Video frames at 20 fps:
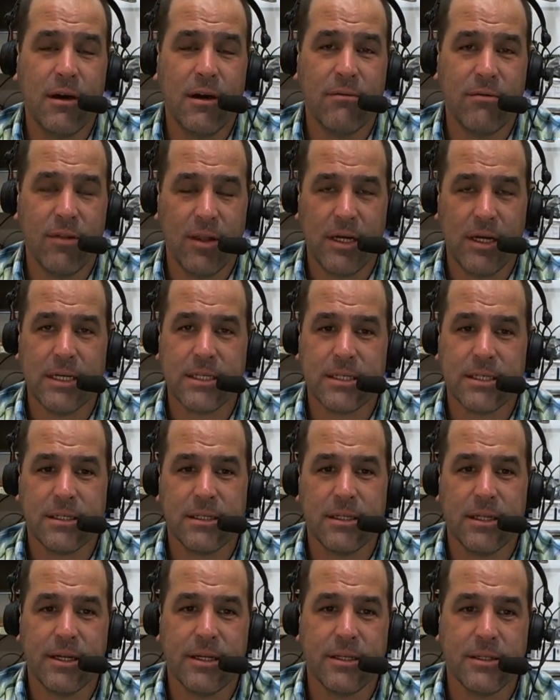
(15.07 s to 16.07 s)
of
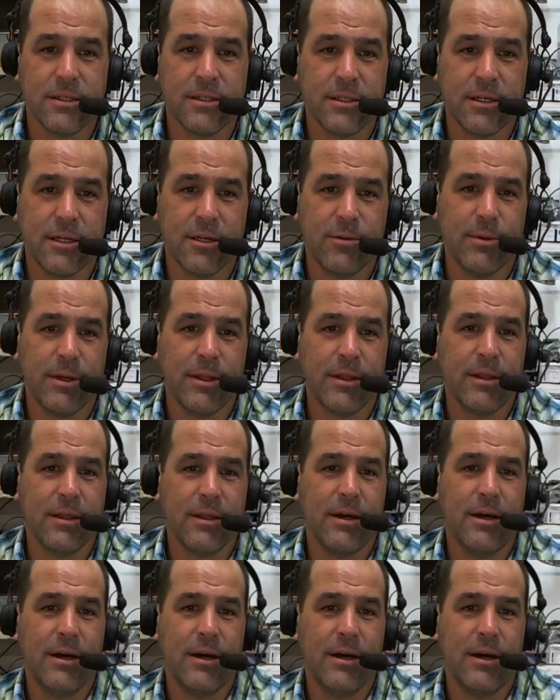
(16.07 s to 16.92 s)
lust, ladies and gentlemen.